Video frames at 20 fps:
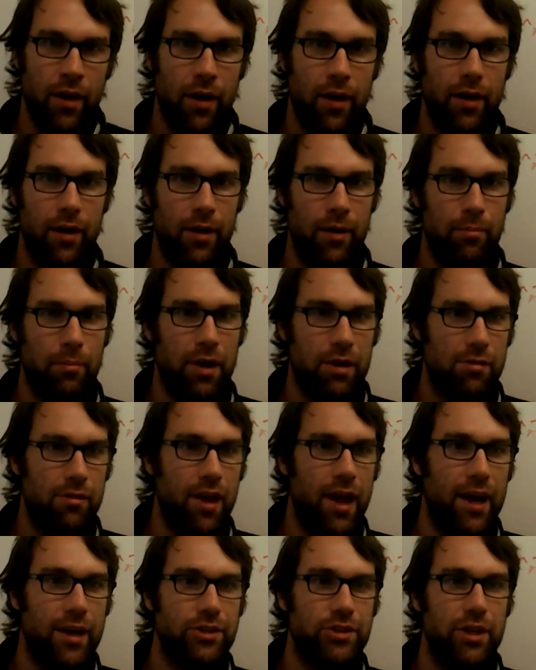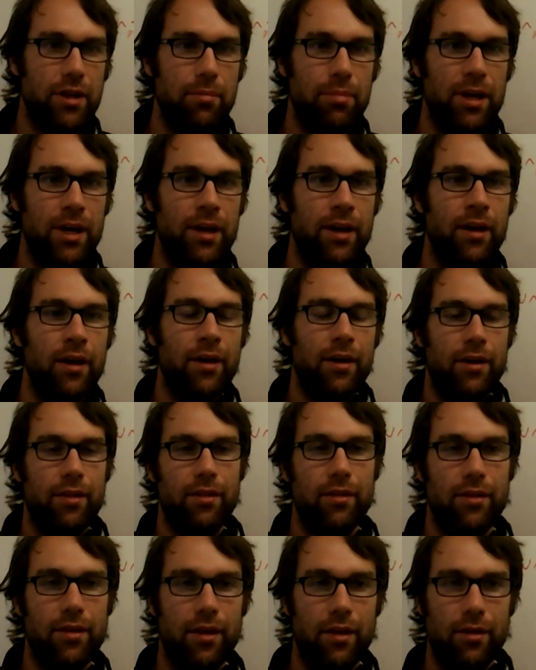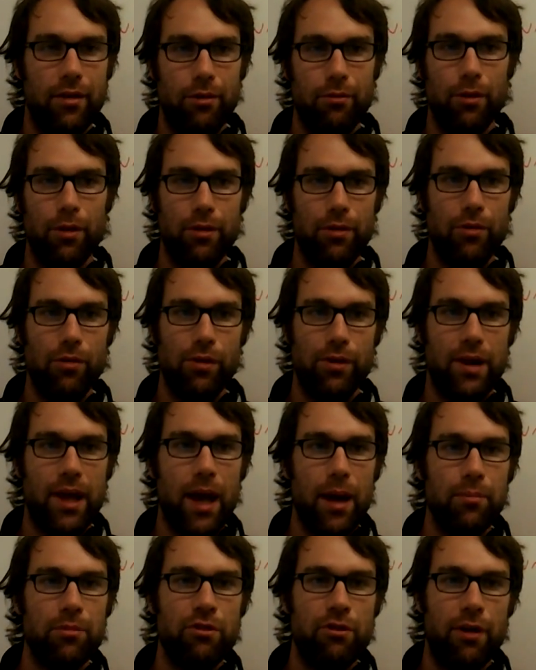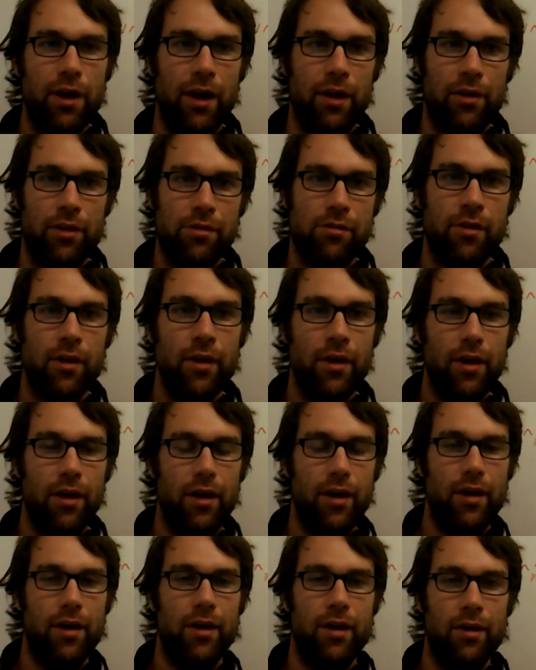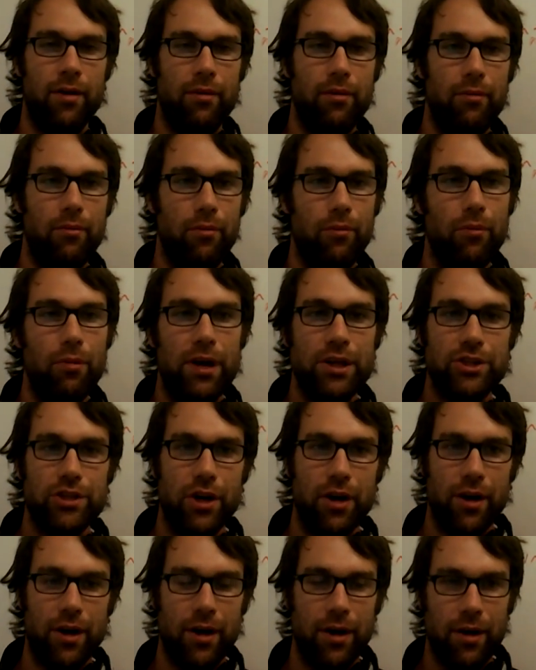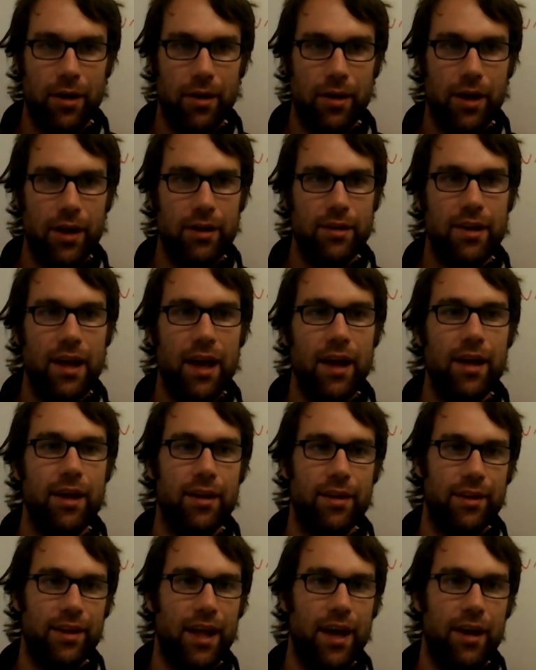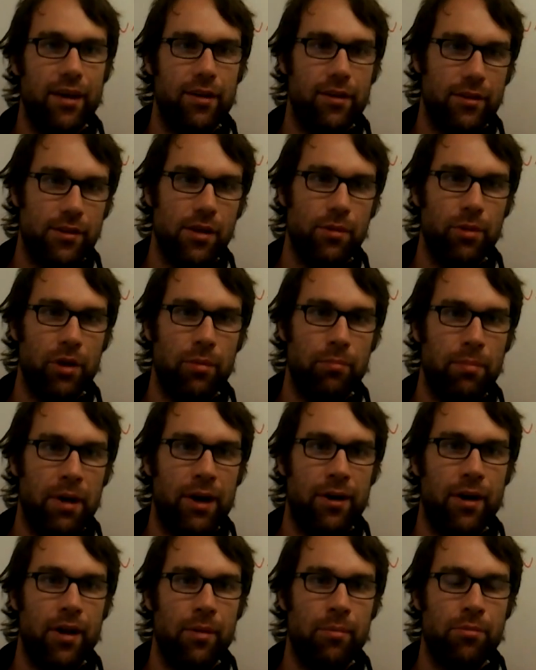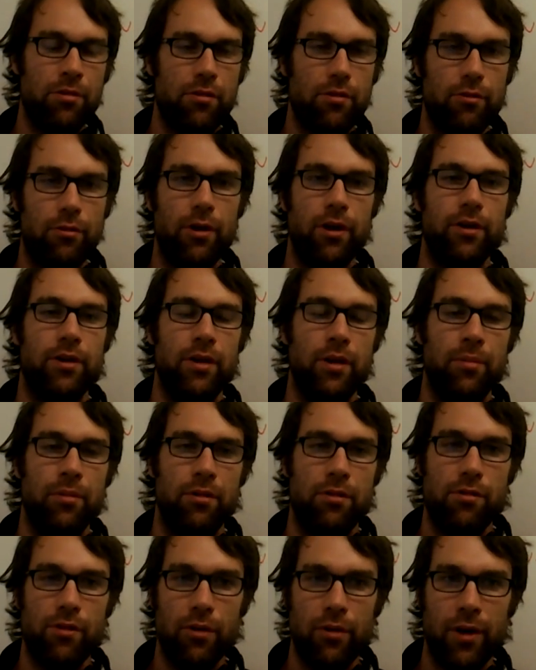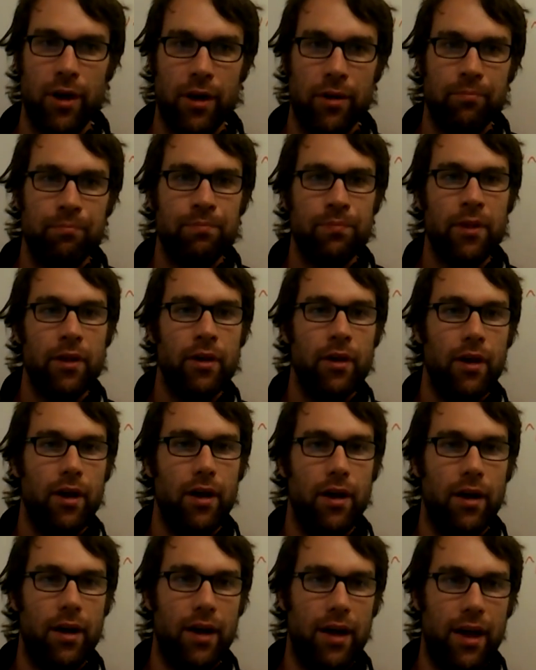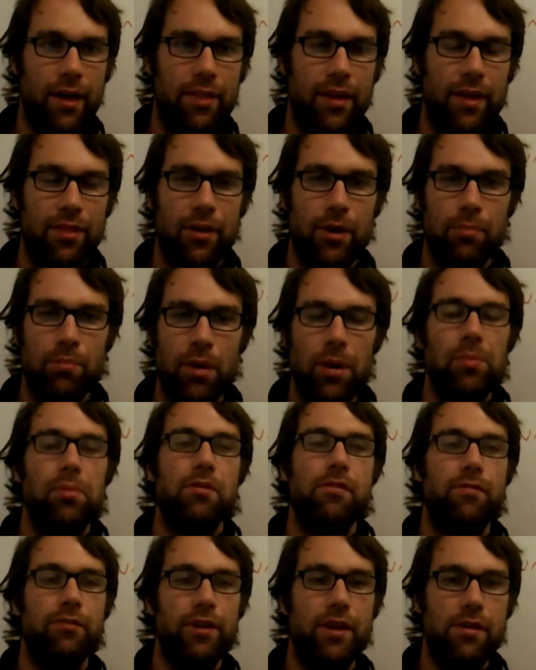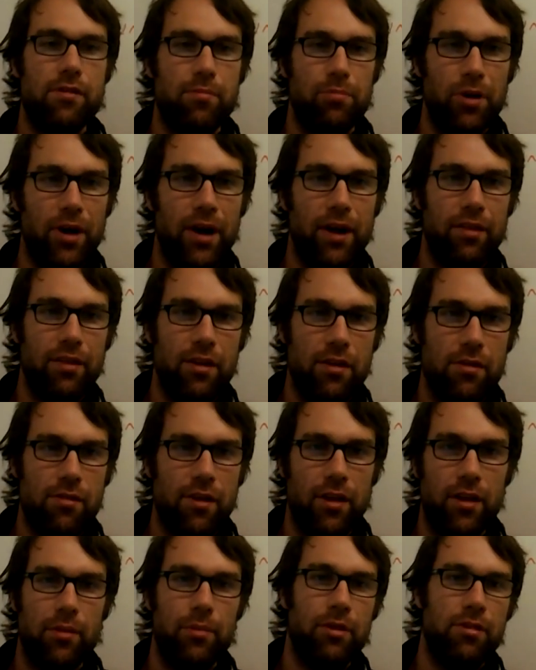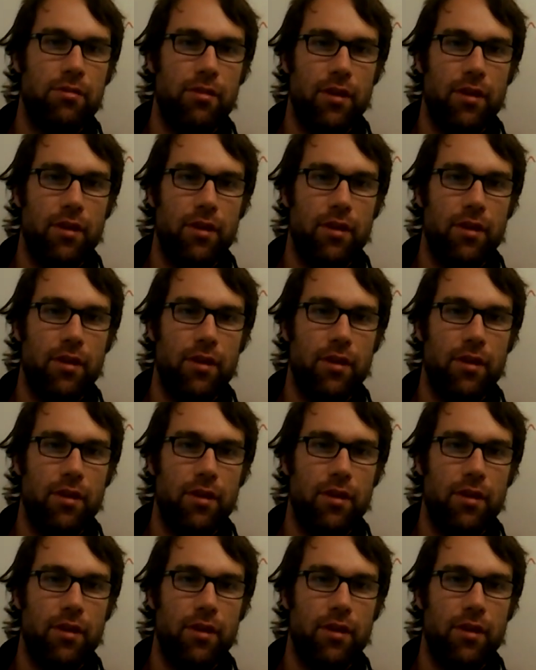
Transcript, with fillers: uh, must actually be quote unquote chemtrails uh, which are contain lead, aluminum, barium, strontium, and so on, uh, and that they're purposefully spraying these elements